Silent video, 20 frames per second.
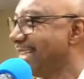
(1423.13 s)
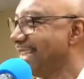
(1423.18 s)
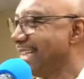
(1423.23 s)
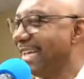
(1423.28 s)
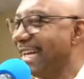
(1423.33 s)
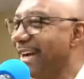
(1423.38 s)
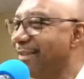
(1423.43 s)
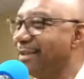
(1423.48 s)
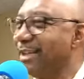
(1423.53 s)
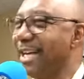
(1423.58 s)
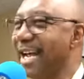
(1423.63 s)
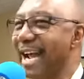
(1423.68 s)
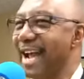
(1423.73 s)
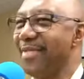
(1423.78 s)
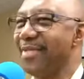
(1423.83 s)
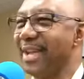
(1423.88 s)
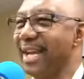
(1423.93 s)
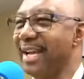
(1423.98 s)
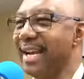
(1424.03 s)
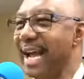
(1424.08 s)
Every now
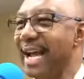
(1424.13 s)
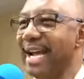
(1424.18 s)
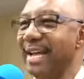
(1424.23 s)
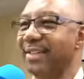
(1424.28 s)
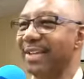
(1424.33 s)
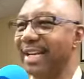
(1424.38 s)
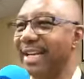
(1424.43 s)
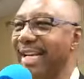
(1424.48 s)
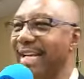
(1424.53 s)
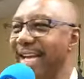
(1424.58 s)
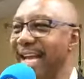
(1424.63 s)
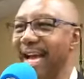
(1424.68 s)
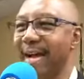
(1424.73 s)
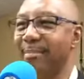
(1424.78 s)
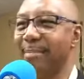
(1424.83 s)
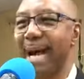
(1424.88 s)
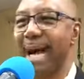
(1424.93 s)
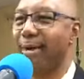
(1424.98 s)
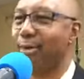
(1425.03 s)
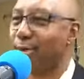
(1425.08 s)
and then I have to lay
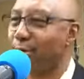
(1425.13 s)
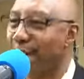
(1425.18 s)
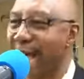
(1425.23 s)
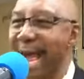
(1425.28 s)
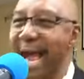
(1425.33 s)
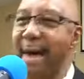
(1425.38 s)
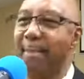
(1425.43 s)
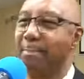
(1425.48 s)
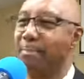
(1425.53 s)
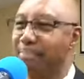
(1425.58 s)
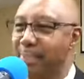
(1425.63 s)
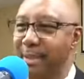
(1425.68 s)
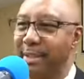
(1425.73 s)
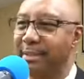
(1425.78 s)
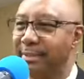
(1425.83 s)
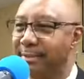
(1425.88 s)
down my rap.